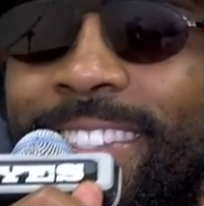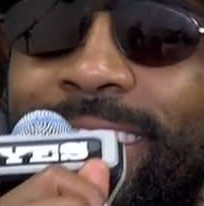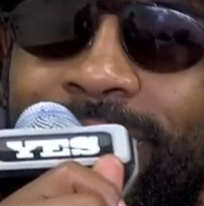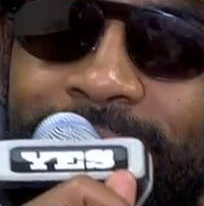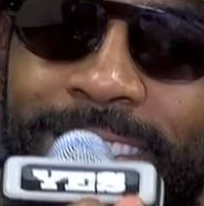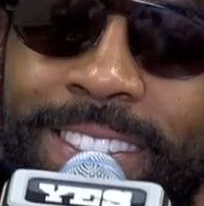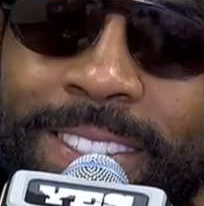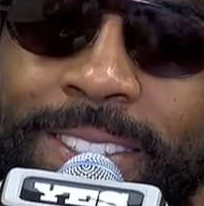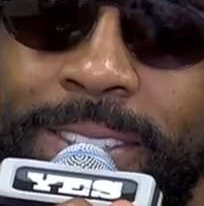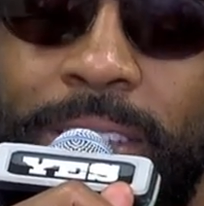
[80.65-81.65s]
I don't mean
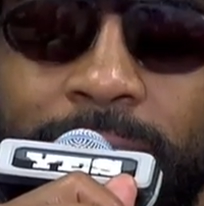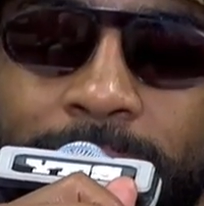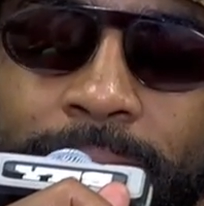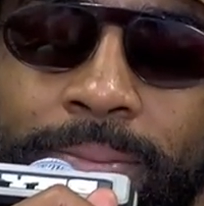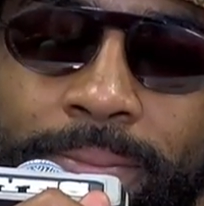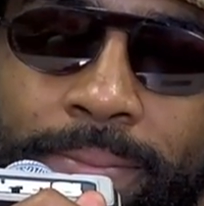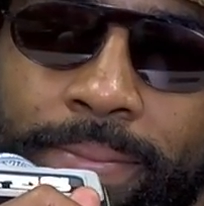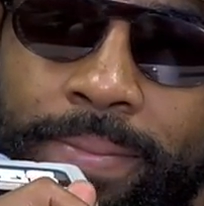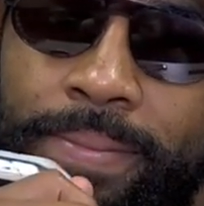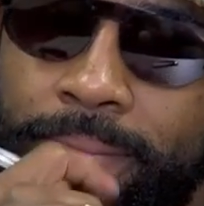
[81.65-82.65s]
tonight. Yeah. I mean, is this the
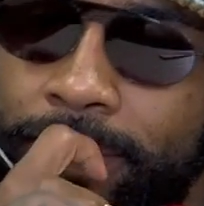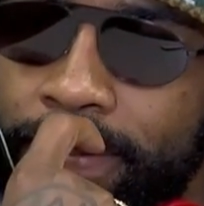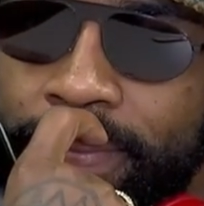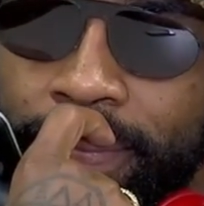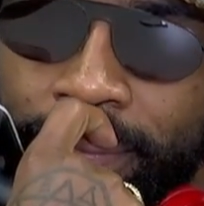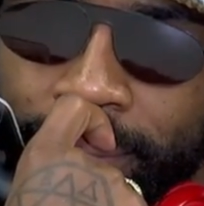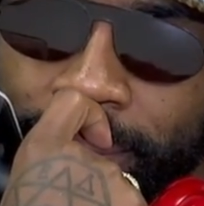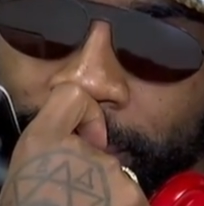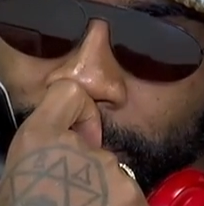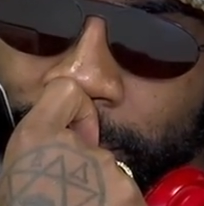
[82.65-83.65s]
best extended
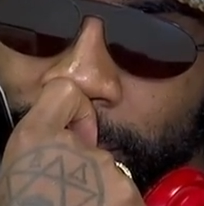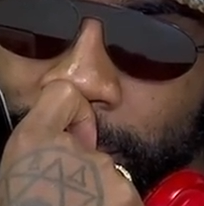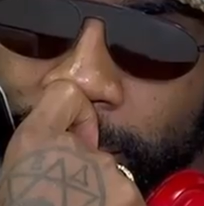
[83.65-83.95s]
run